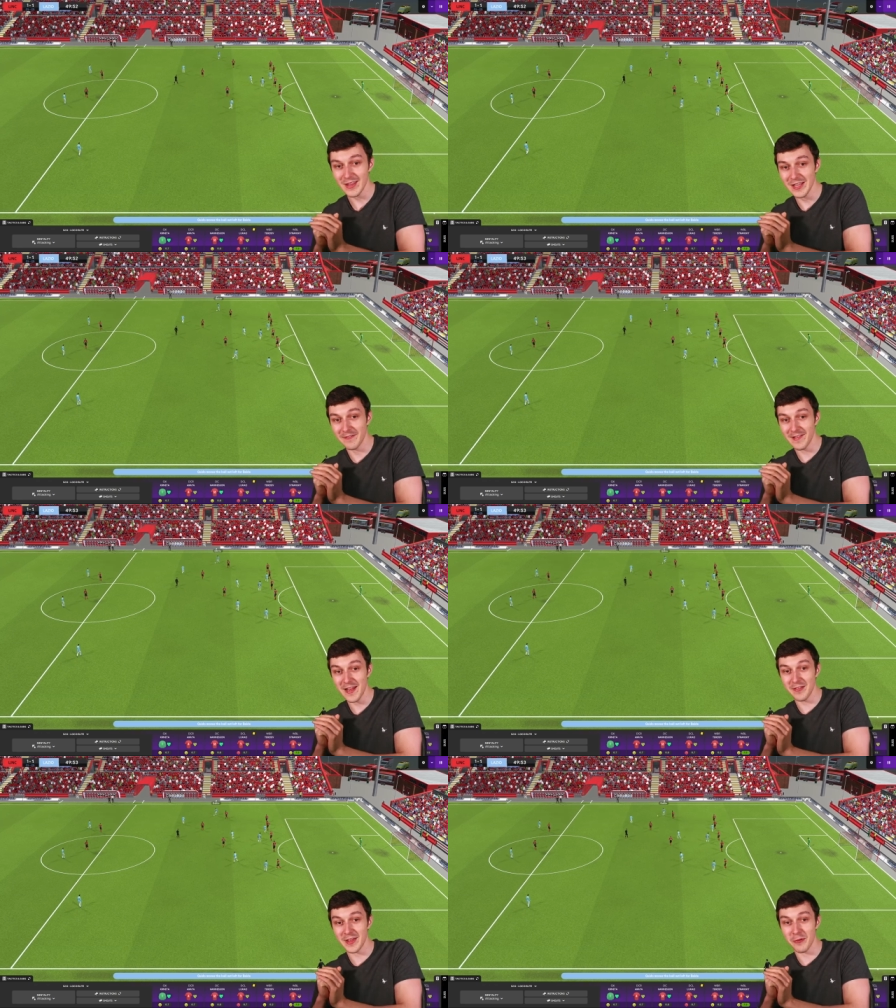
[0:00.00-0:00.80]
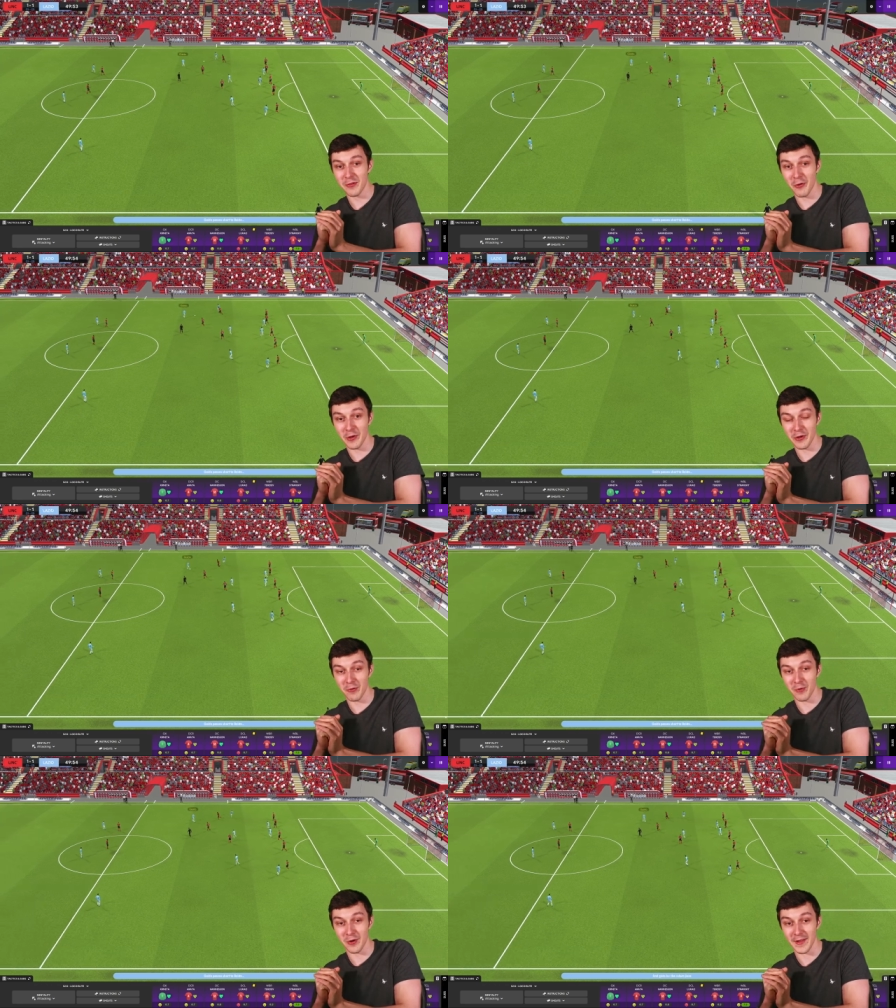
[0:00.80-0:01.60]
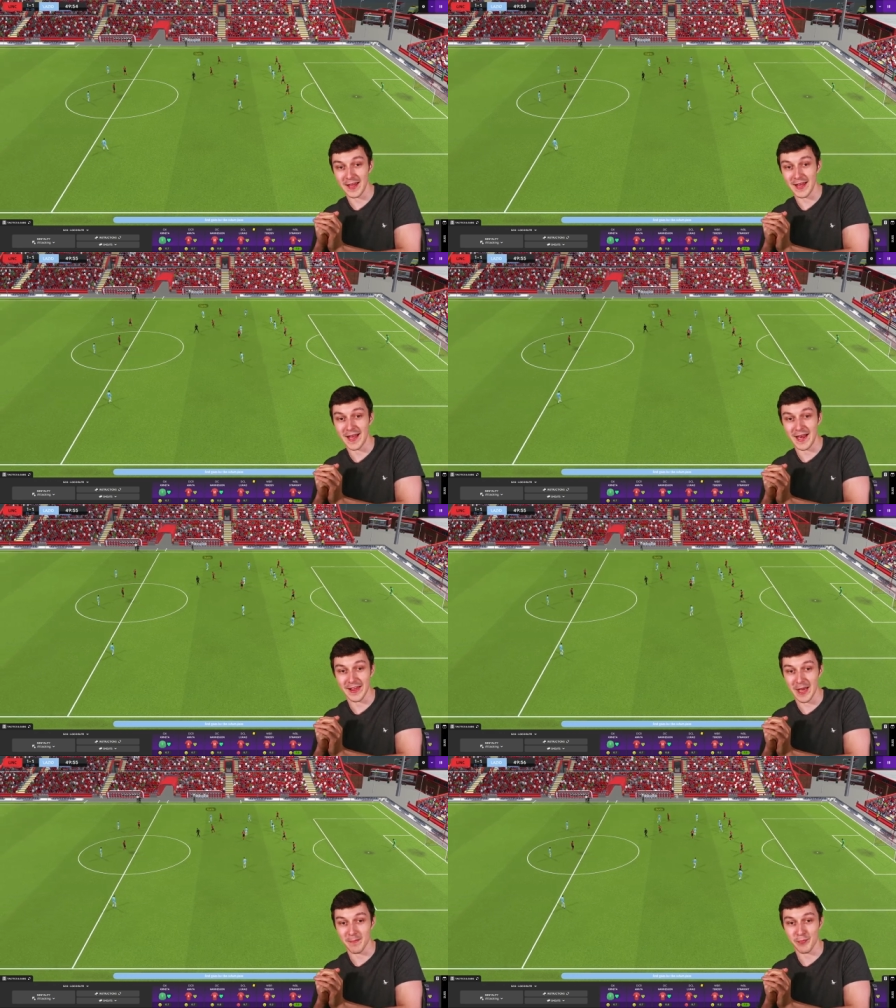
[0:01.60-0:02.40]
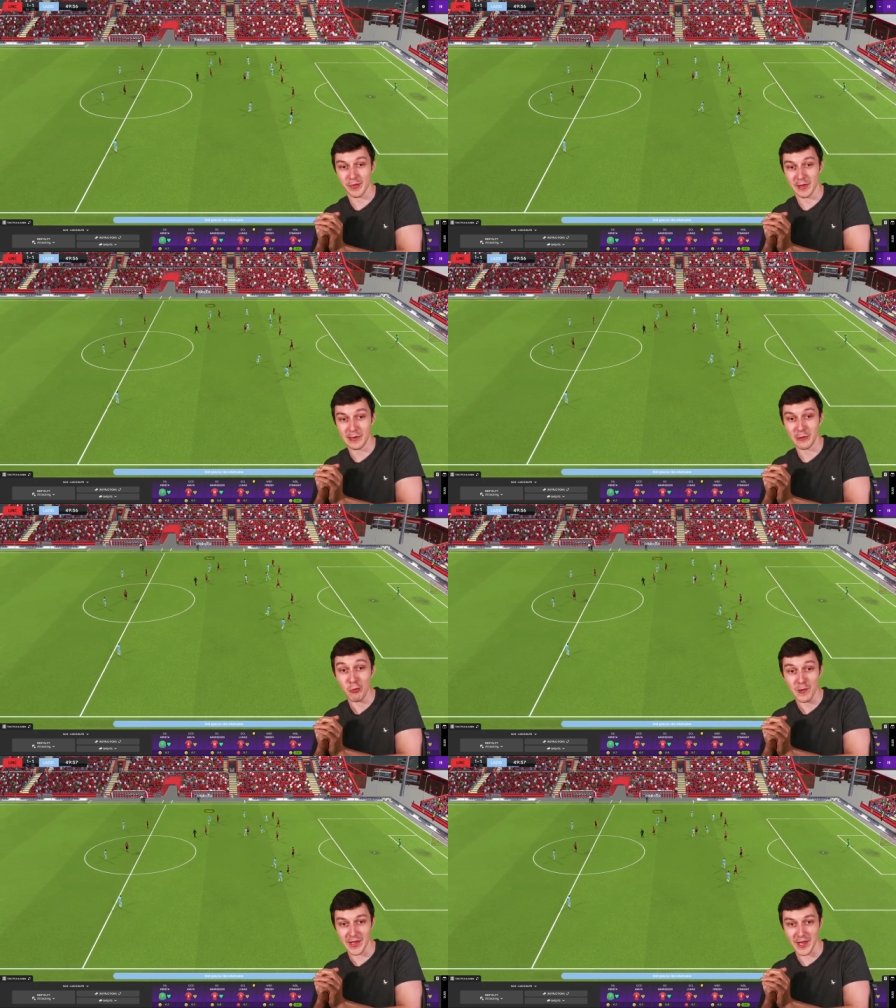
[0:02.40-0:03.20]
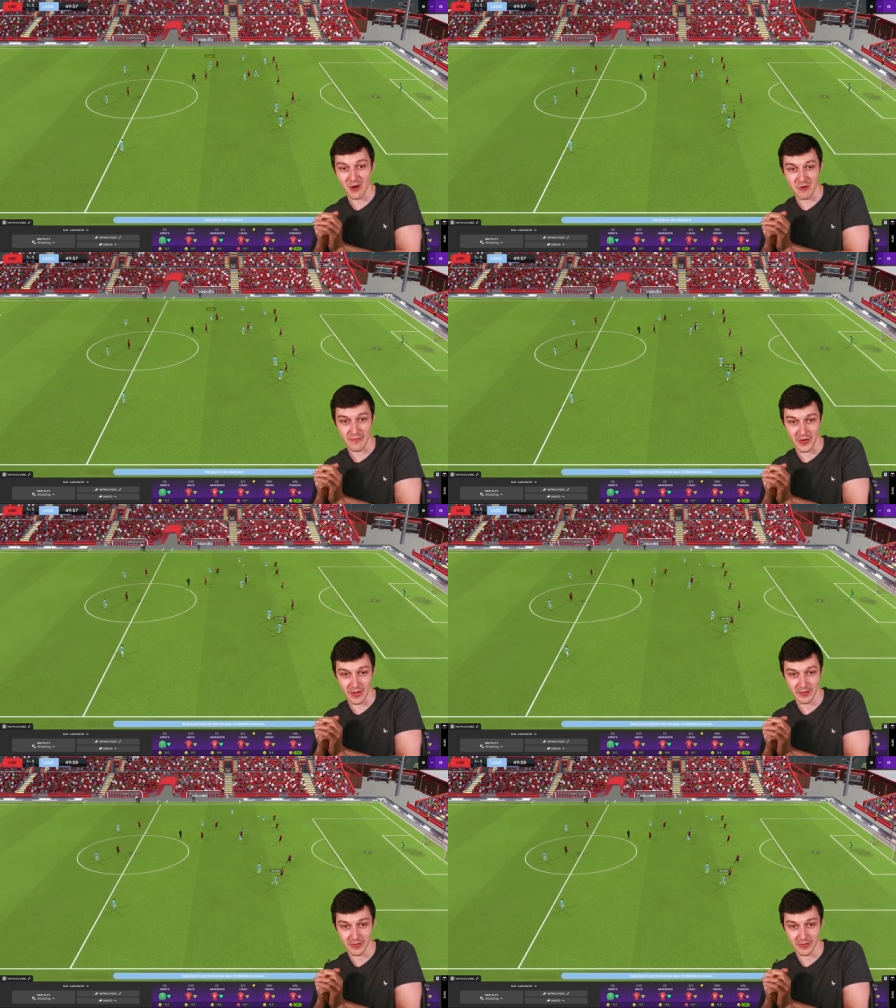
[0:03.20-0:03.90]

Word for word: If Lazio score another one, it is absolutely over.